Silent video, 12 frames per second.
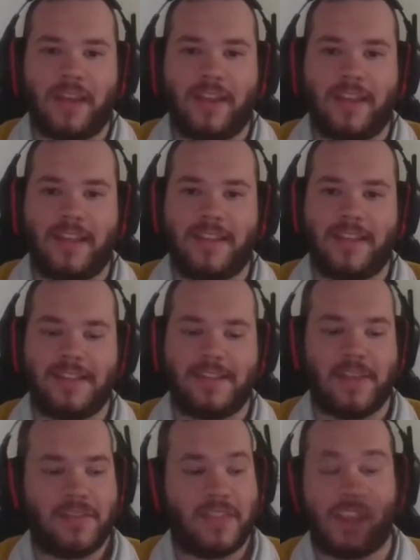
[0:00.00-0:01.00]
about it
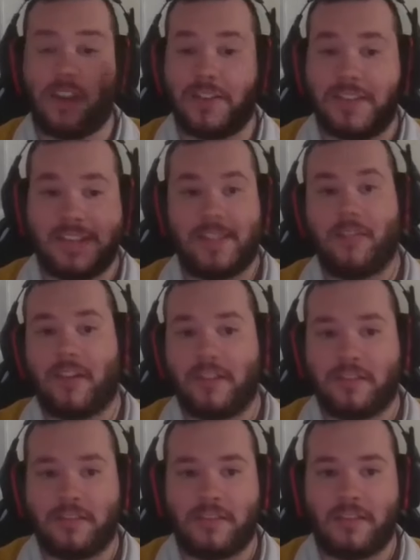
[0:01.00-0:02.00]
is everything goes to
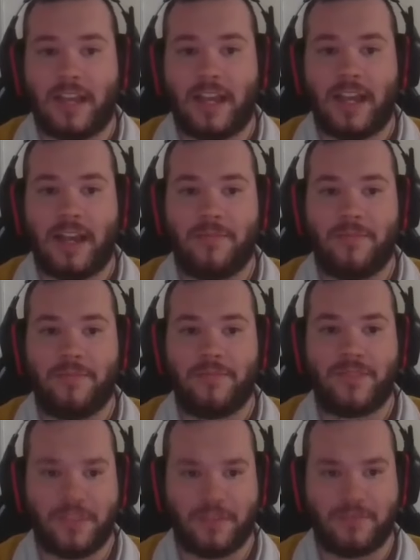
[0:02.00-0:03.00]
zero
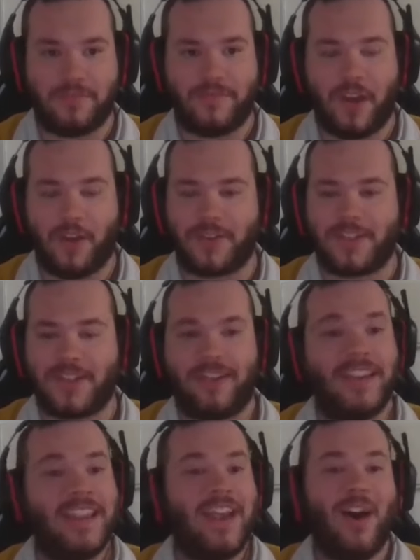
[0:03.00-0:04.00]
for the finals.
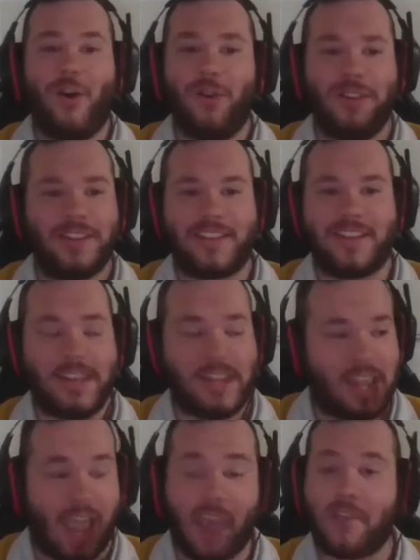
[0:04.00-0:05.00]
So
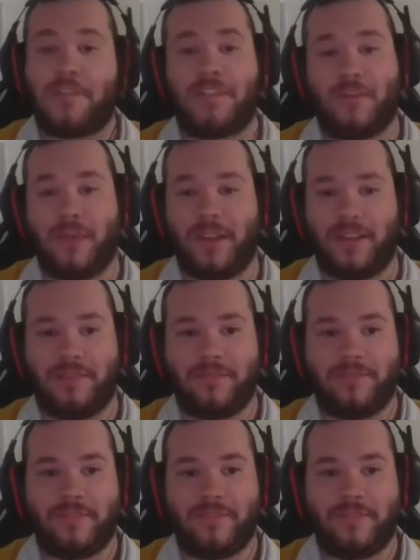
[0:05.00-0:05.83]
you have to win it.